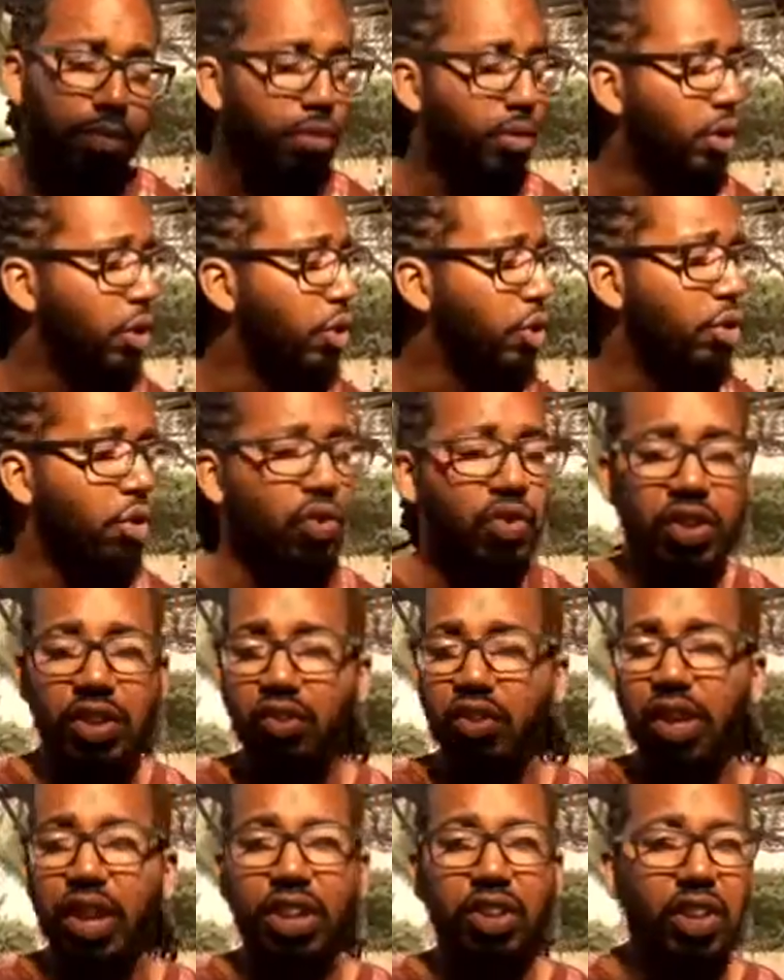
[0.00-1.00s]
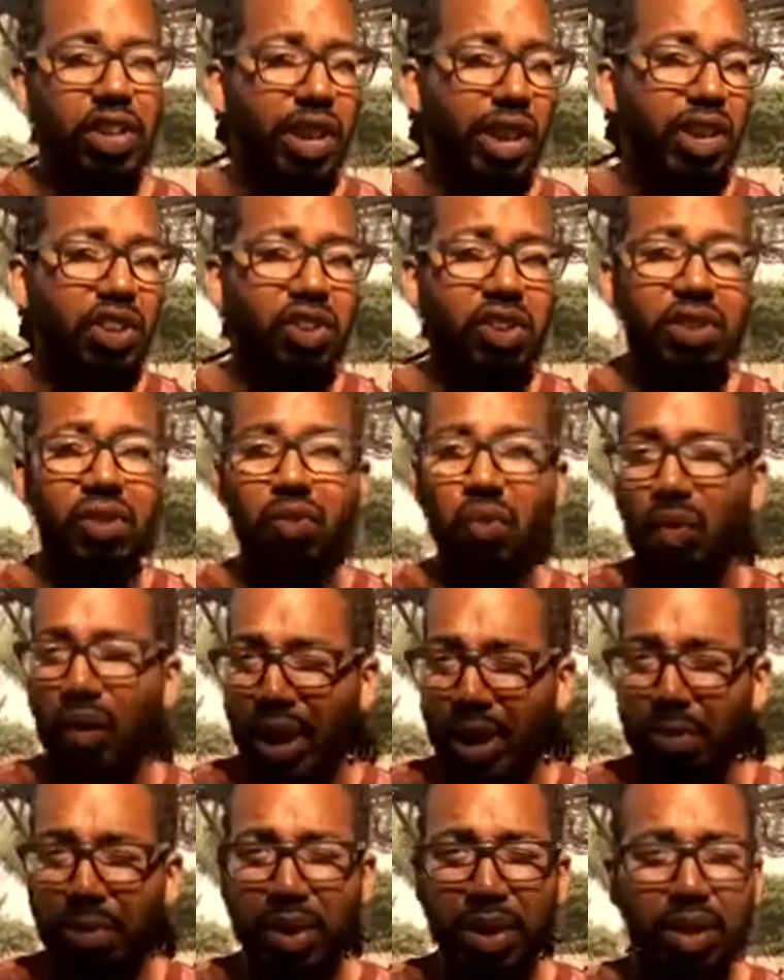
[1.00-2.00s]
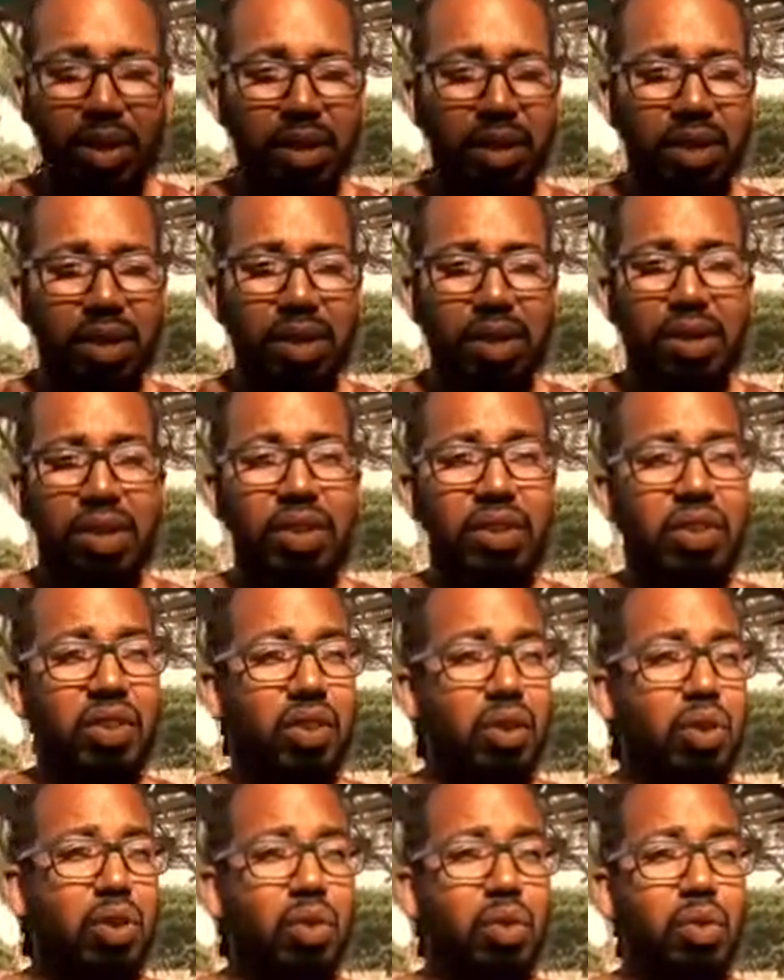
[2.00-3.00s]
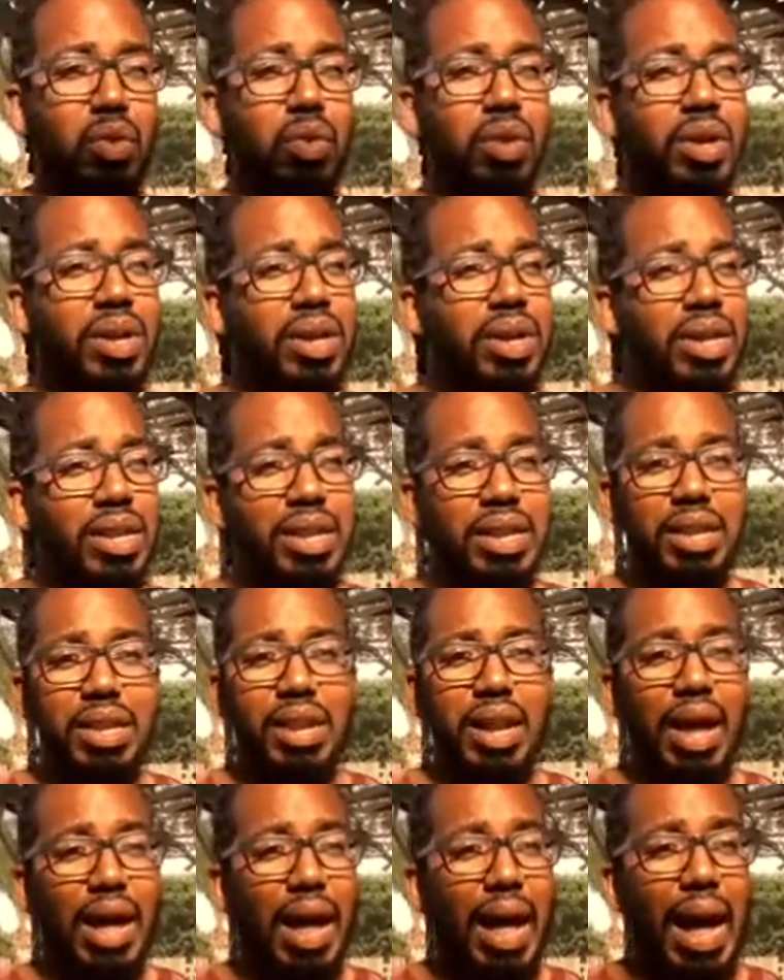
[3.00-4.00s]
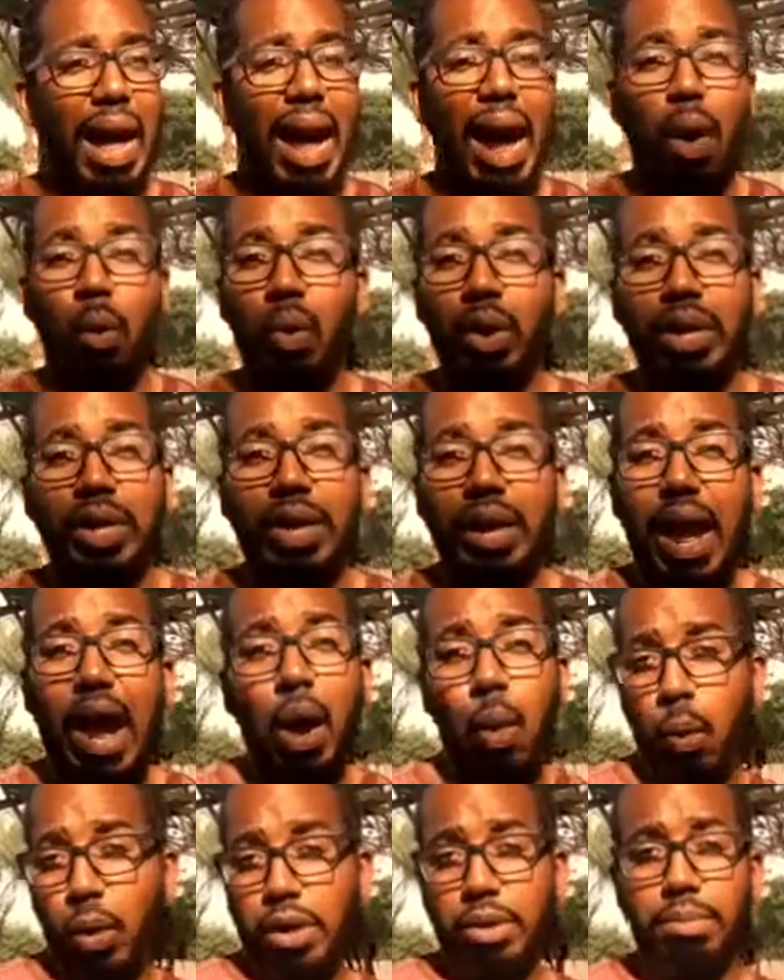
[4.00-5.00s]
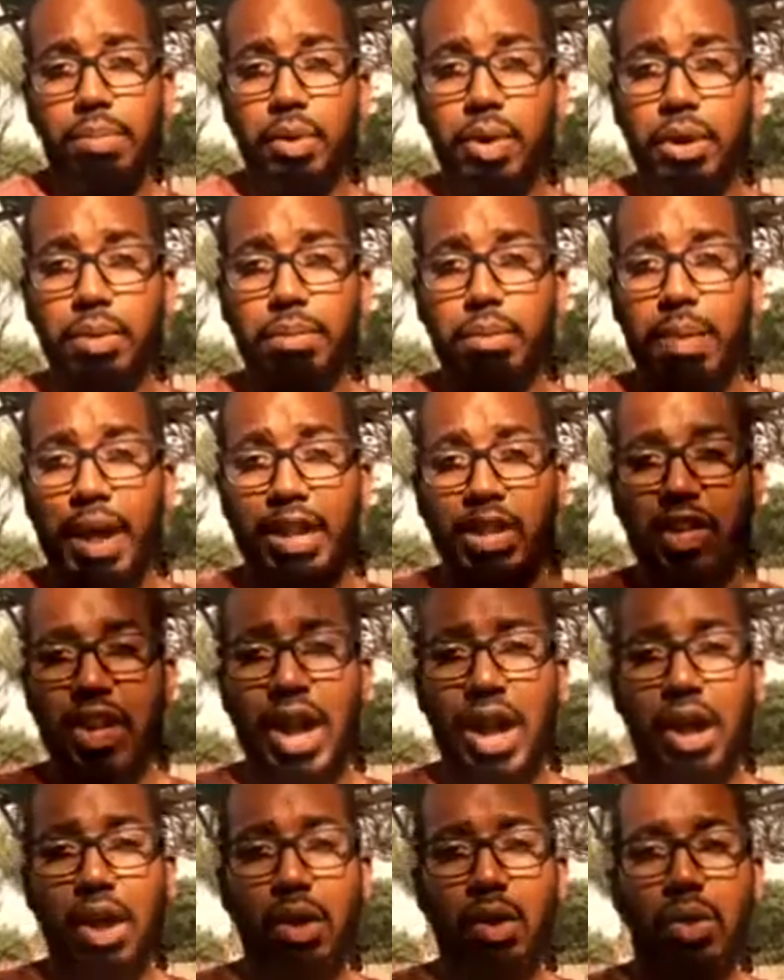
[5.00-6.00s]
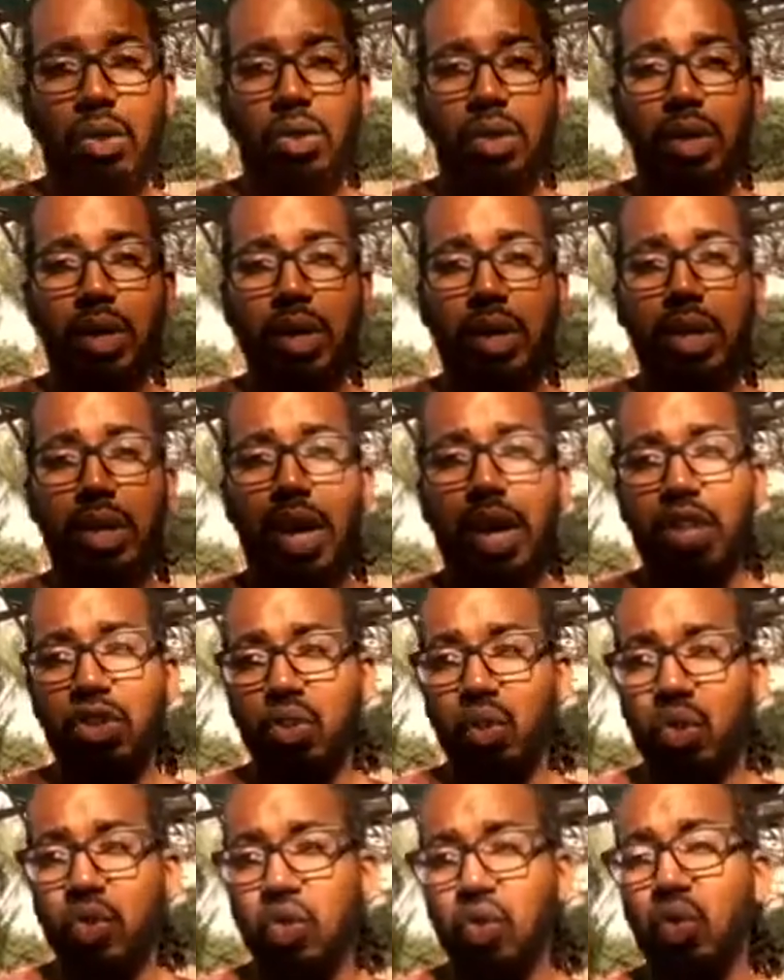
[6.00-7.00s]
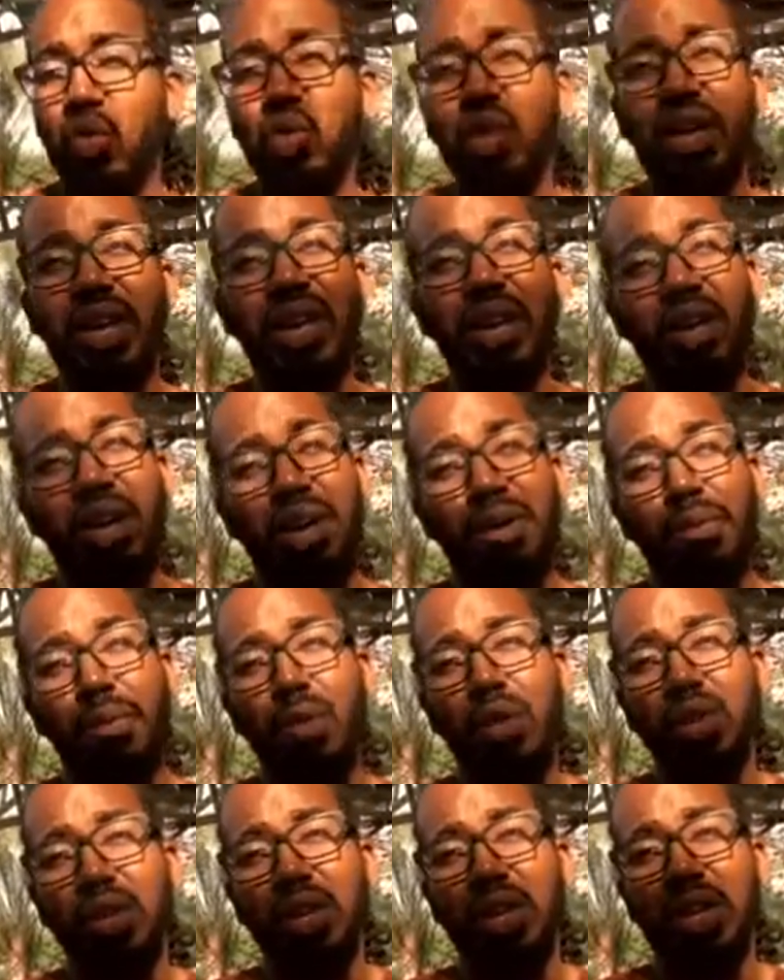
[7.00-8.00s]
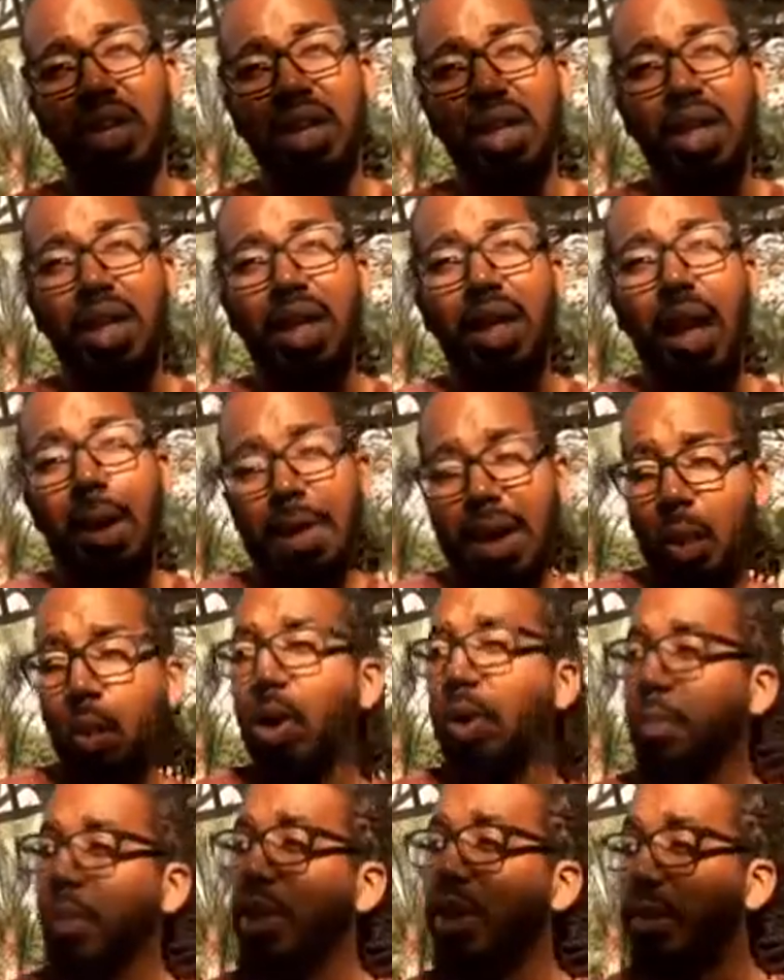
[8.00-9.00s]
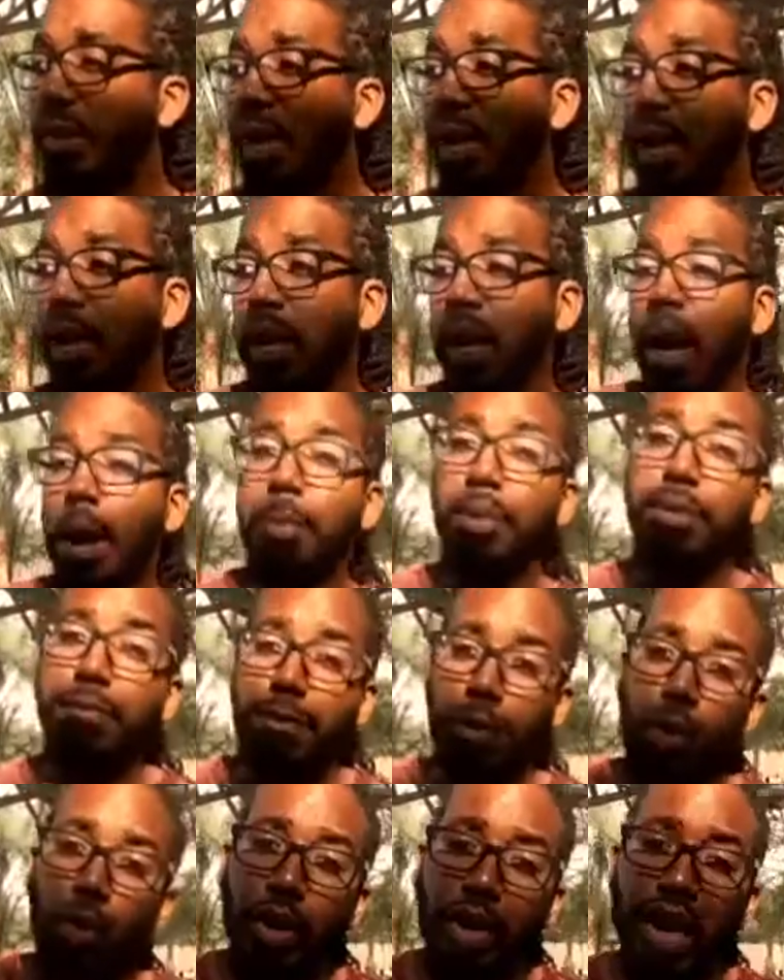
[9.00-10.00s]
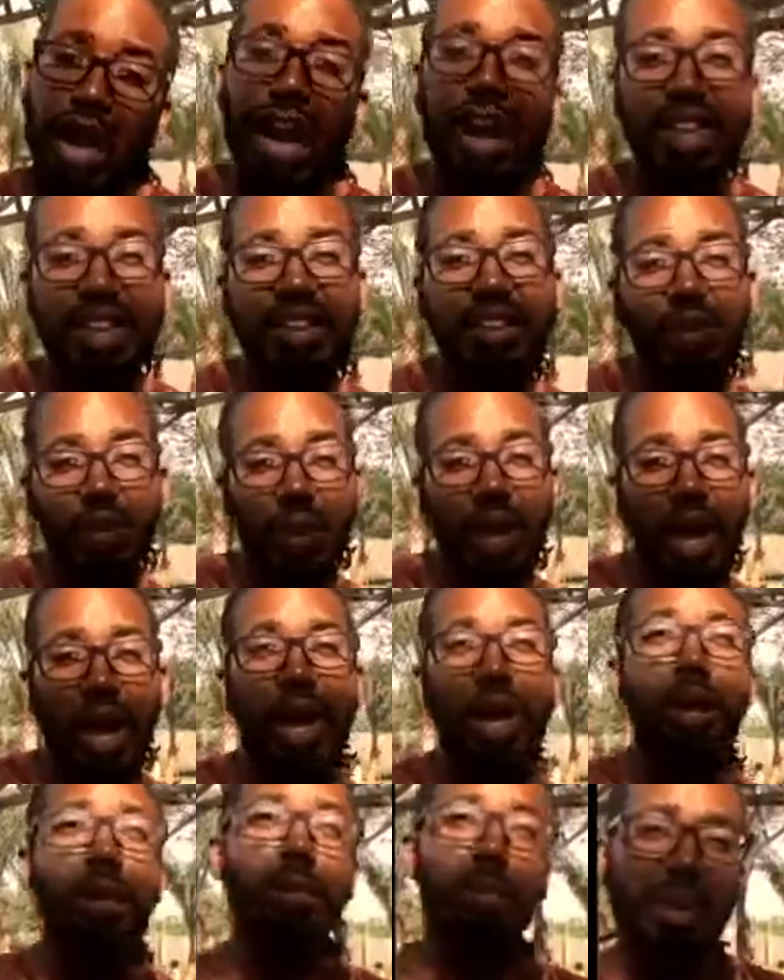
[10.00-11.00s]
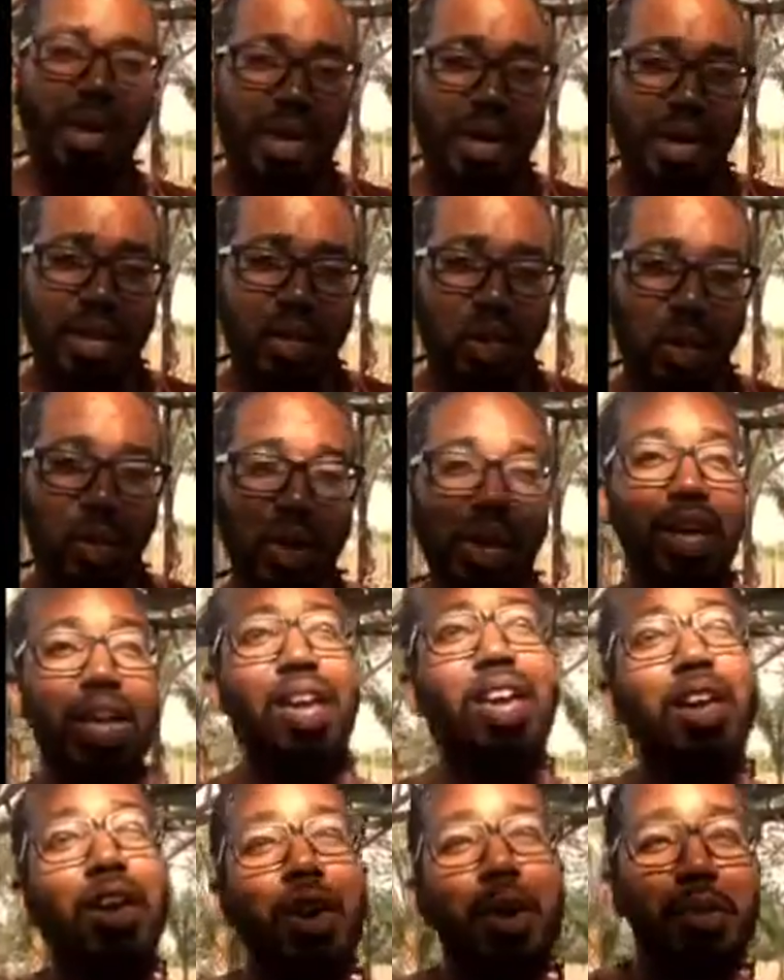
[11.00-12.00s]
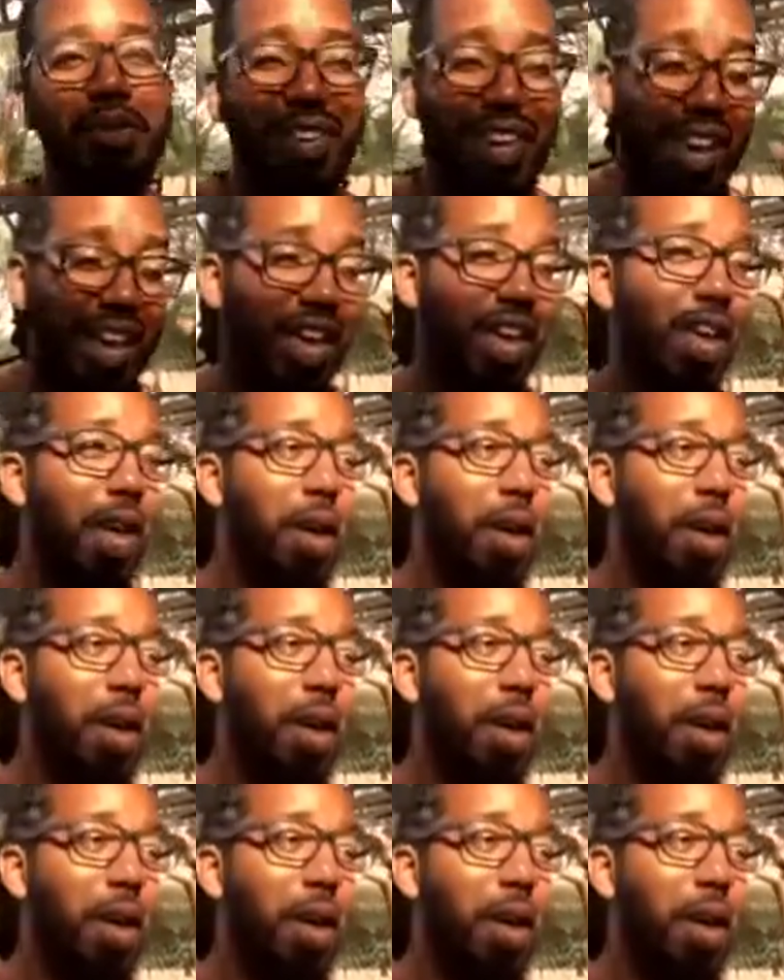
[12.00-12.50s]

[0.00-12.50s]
The Eurocentric education is rampant, and so I wouldn't put my child into a school here, unfortunately. I mean, I would put him in Abibifahodie, Adesuabea, though. You know what I'm saying?